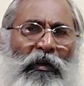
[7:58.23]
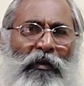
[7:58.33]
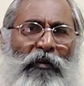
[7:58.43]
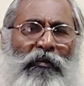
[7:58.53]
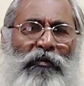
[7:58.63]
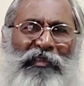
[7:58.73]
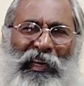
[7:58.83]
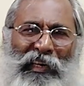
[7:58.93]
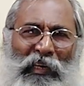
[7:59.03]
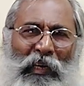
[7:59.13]
you know,
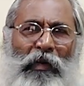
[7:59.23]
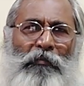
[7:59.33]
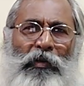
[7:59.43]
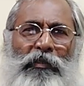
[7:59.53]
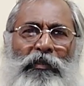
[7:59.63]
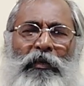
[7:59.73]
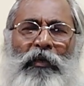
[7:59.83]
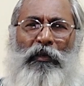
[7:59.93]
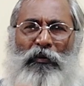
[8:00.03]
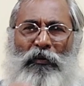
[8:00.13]
slightly combust,
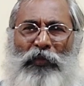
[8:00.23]
you know,